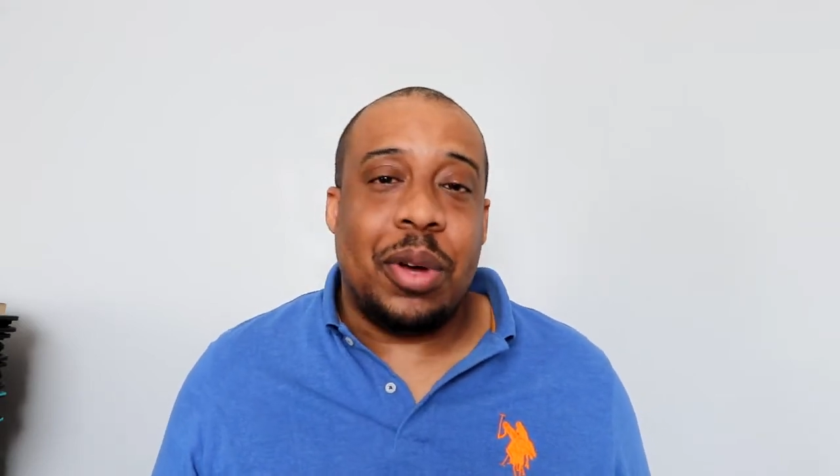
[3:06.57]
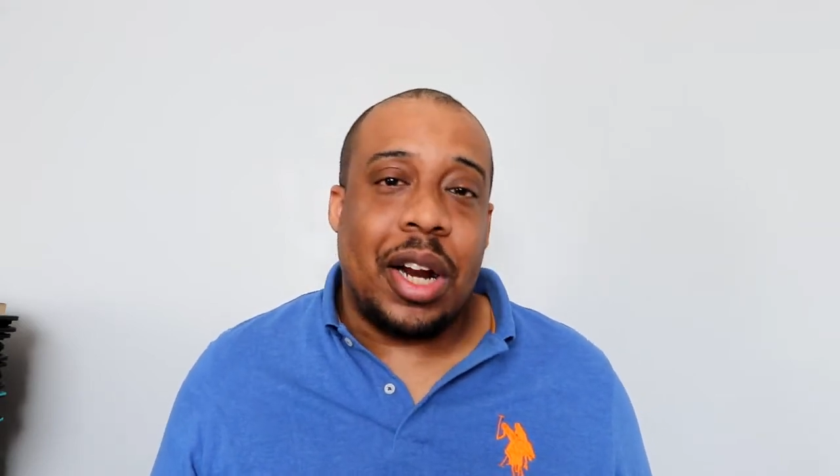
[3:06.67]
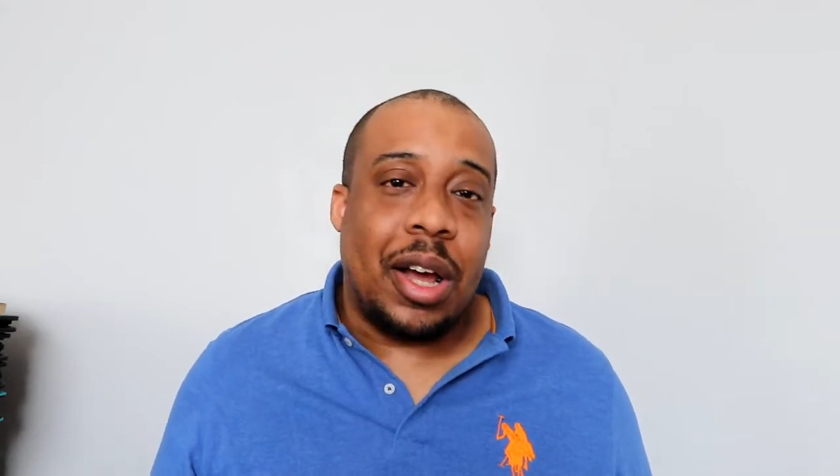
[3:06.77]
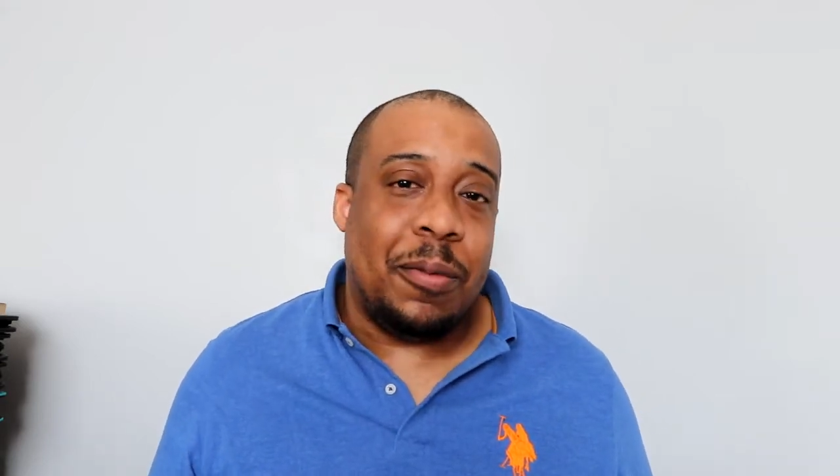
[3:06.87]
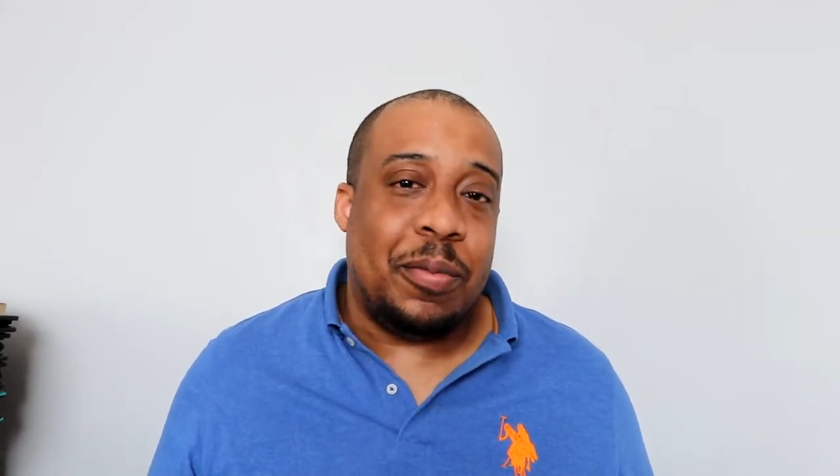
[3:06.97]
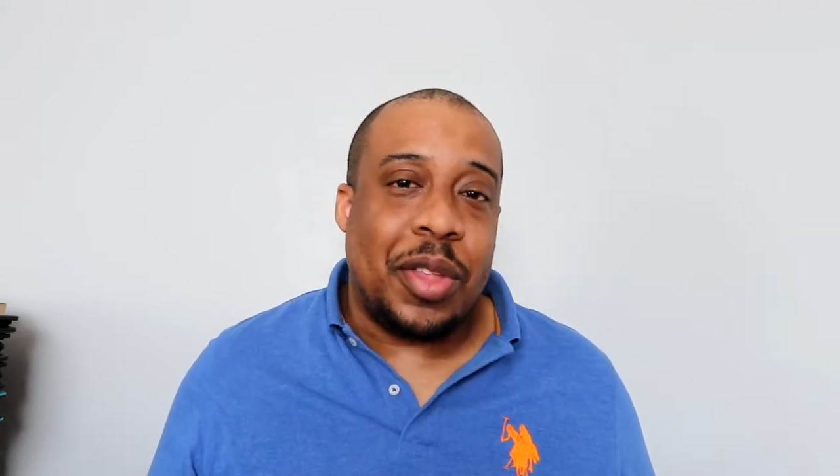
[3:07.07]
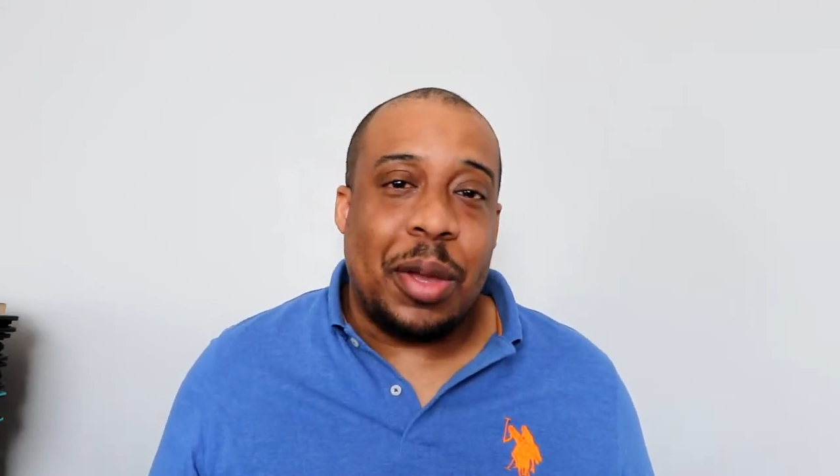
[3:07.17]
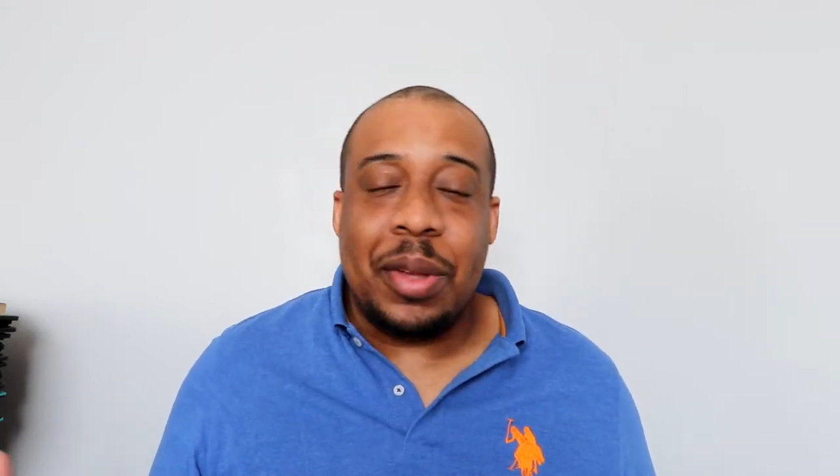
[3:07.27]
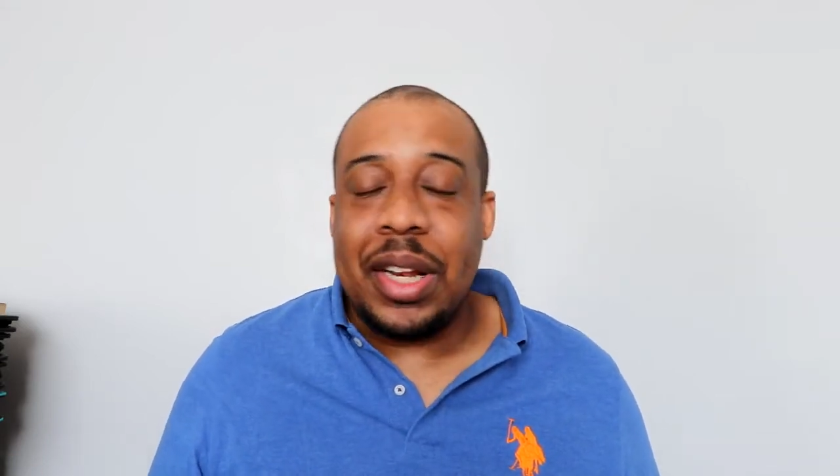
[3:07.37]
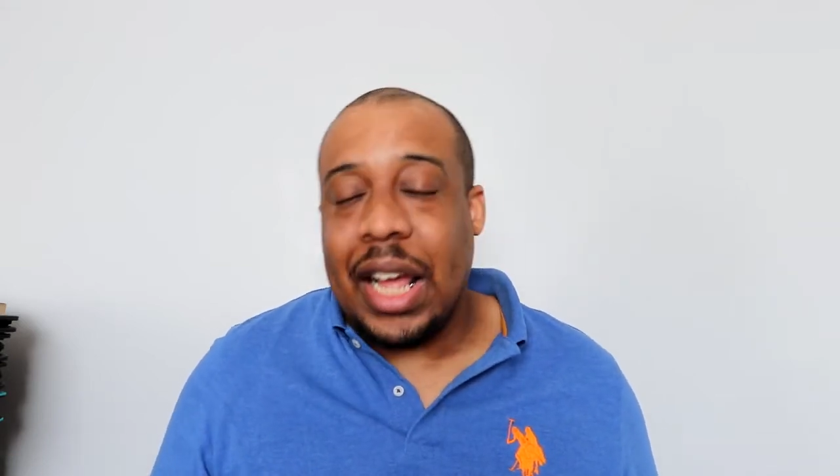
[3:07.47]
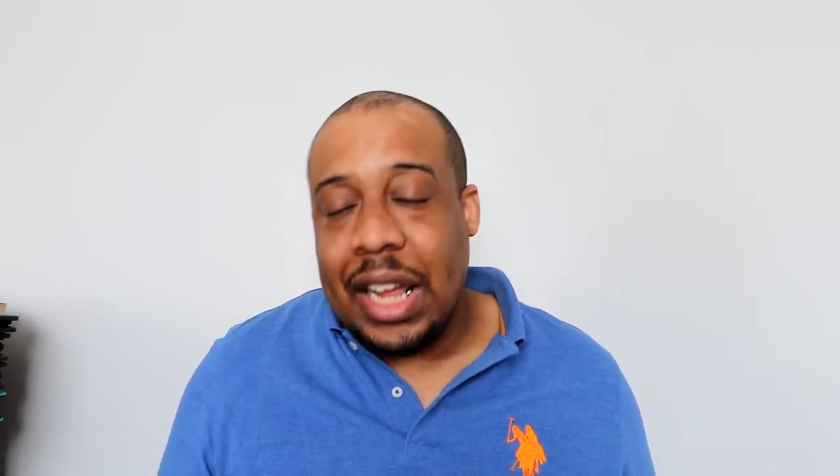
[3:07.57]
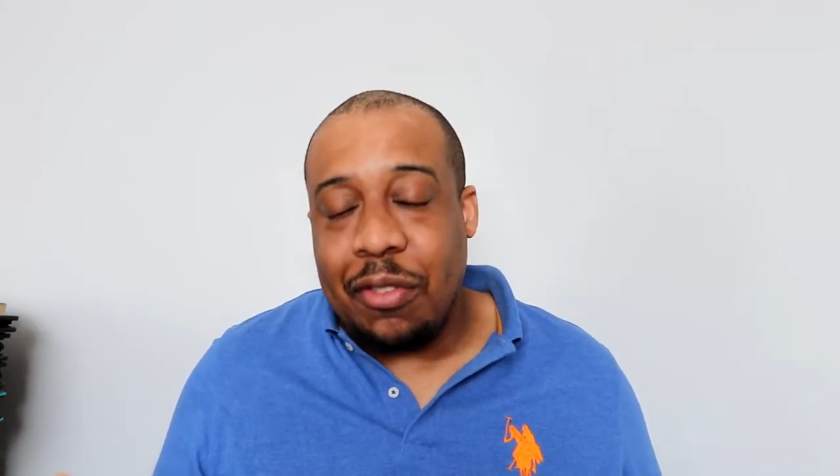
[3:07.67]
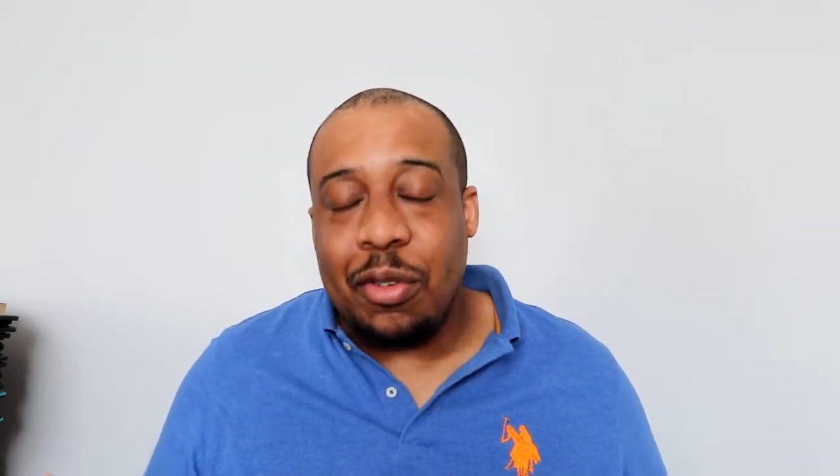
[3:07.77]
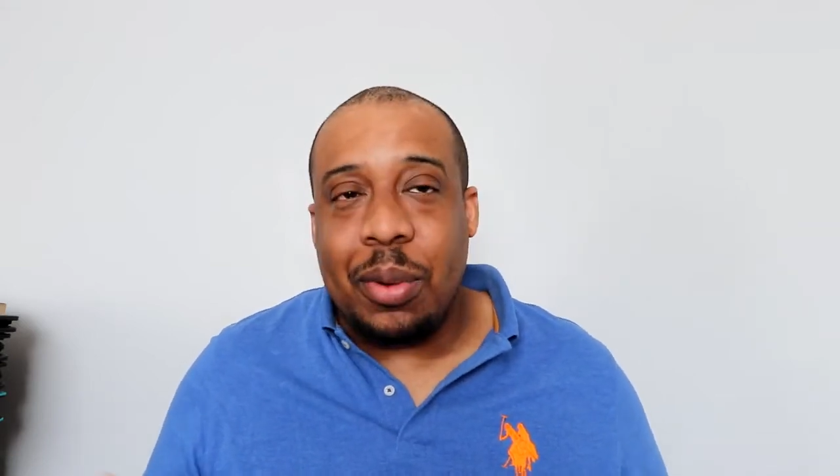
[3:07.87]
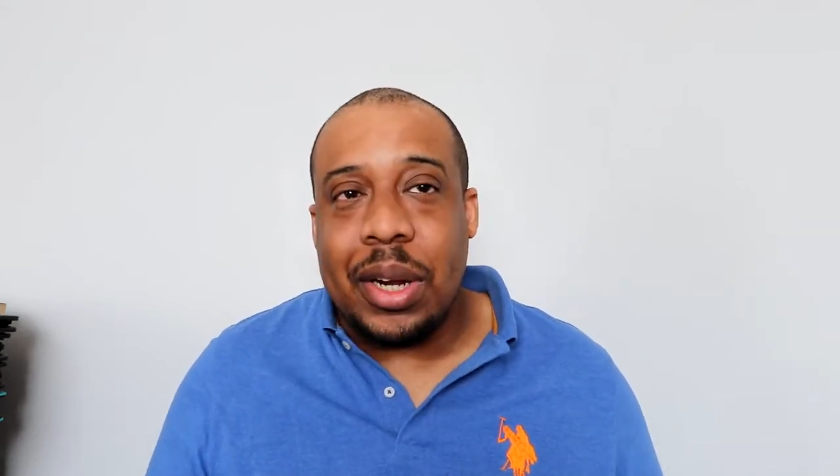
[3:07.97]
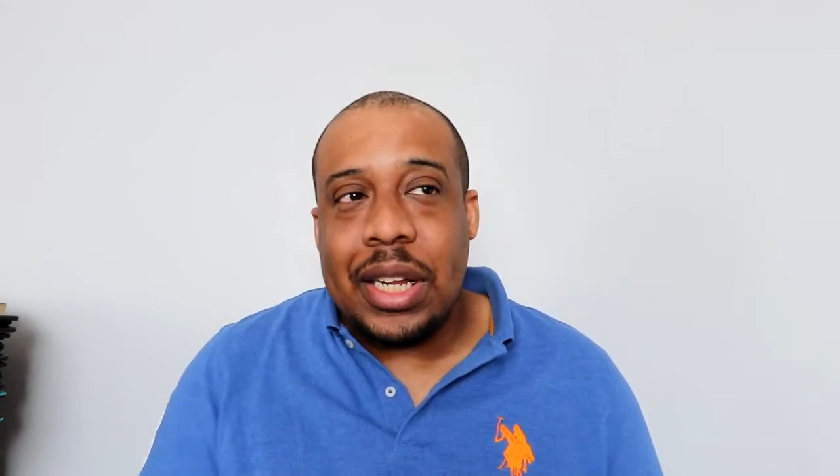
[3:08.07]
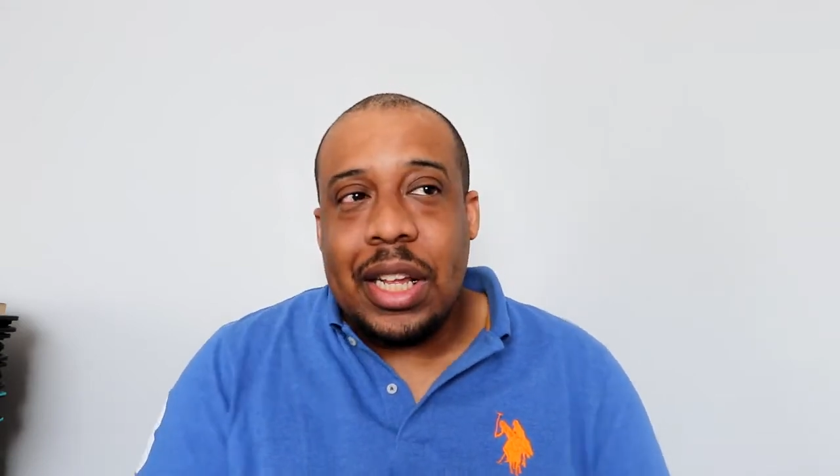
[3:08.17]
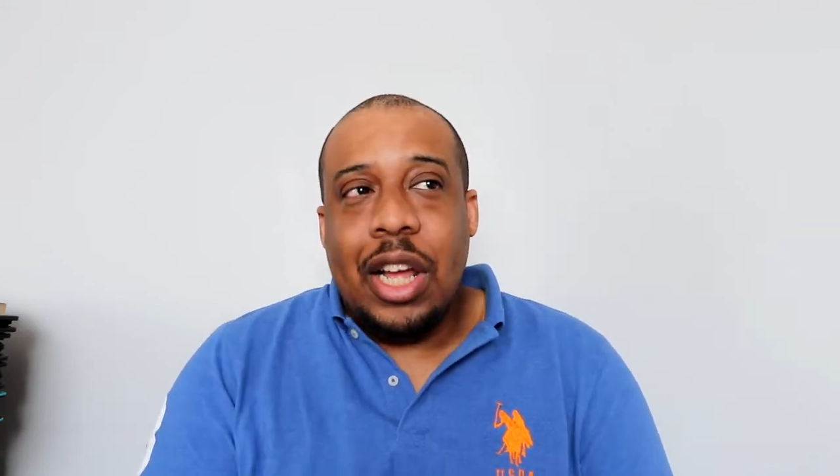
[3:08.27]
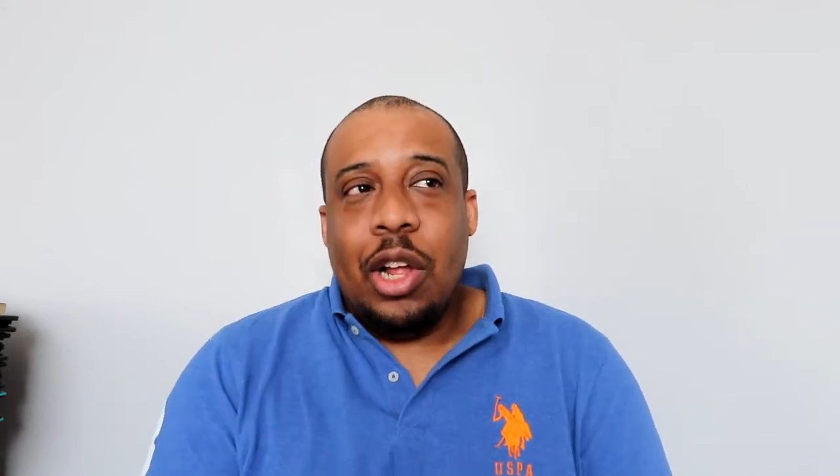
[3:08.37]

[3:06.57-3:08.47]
but I mean, like everybody,